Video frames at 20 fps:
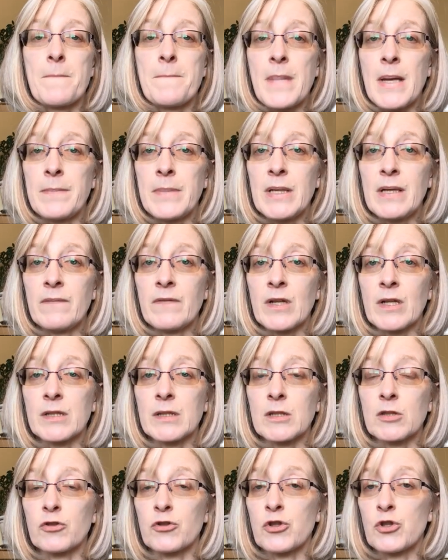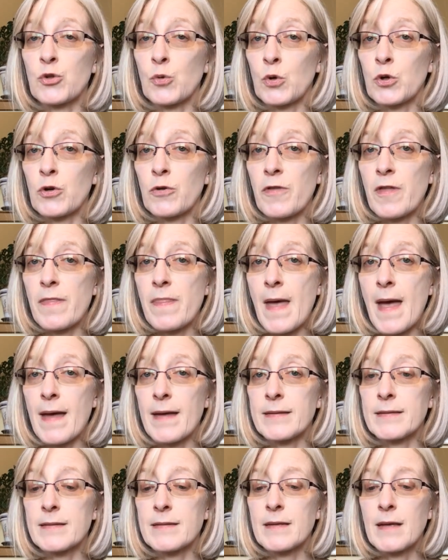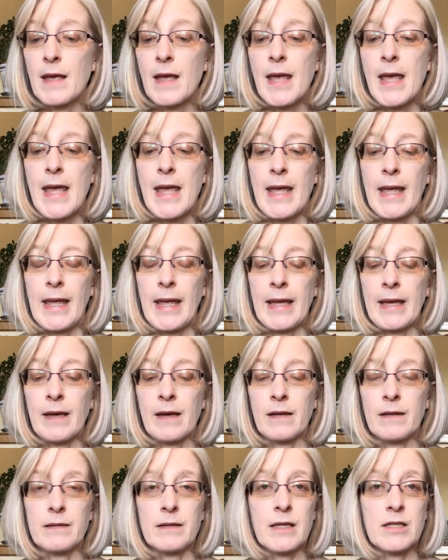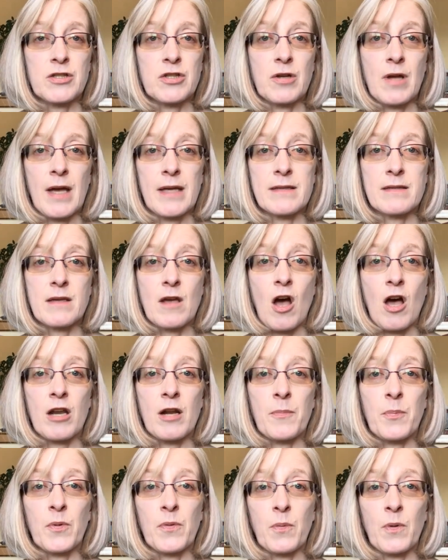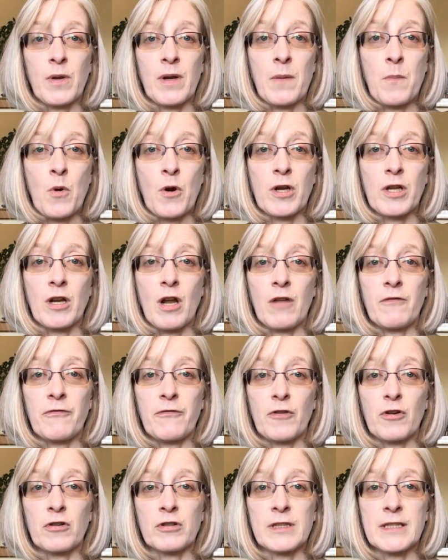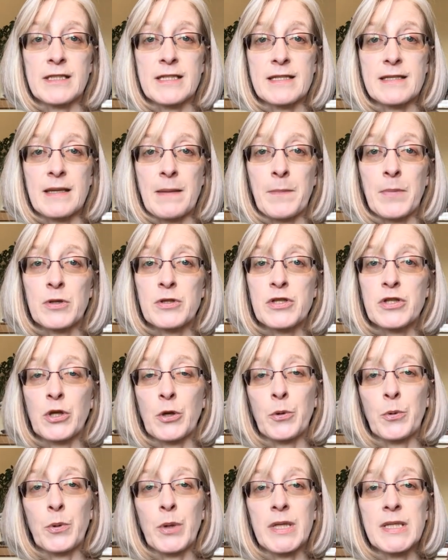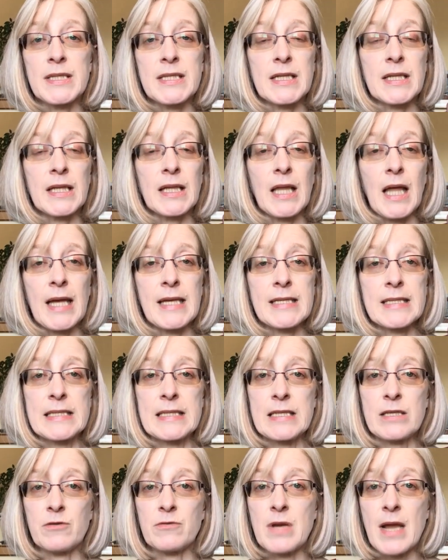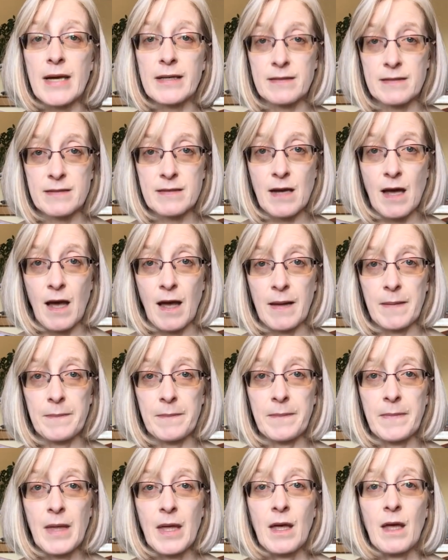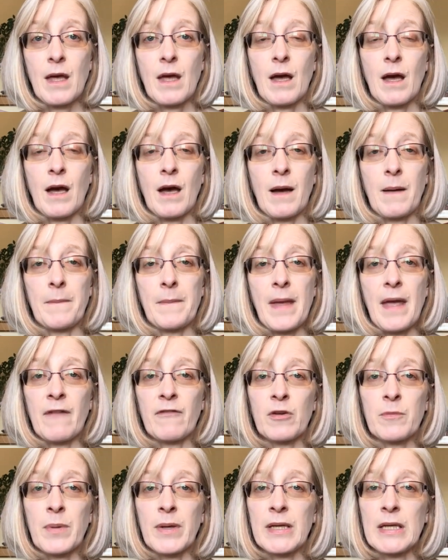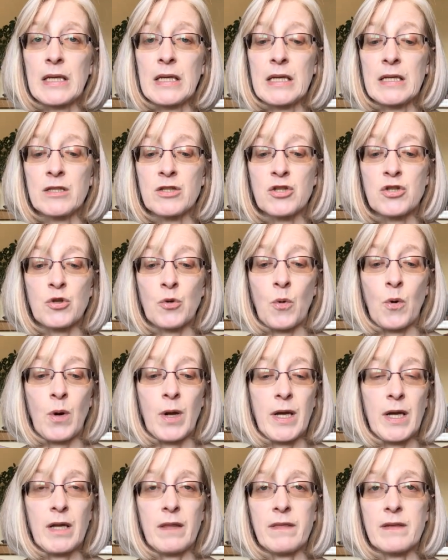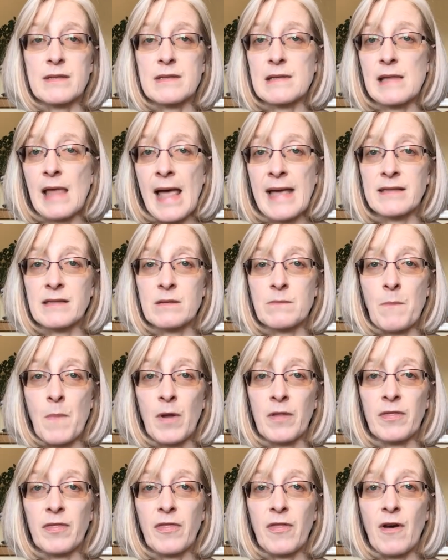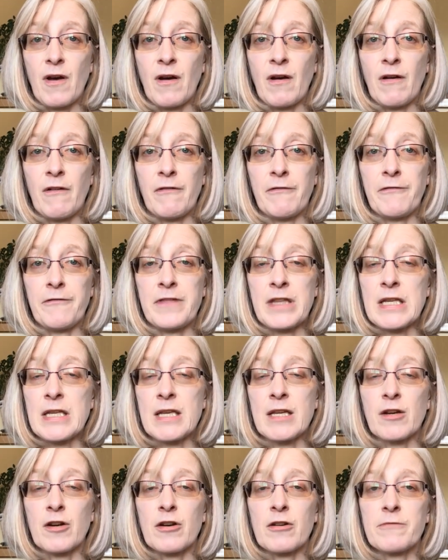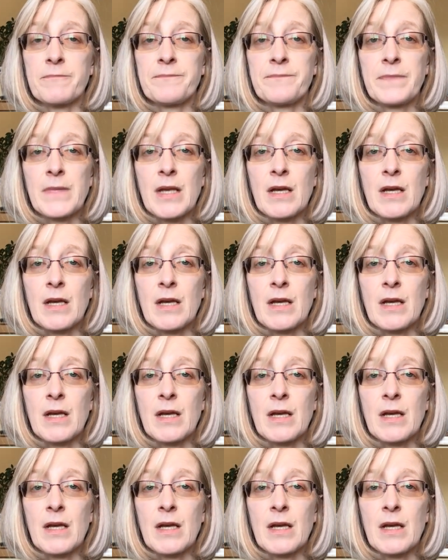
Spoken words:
maybe even a little shorter than that, and get you guys caught up with what I'm working on for early December. So until I see you next time, everybody enjoy this last month of the year.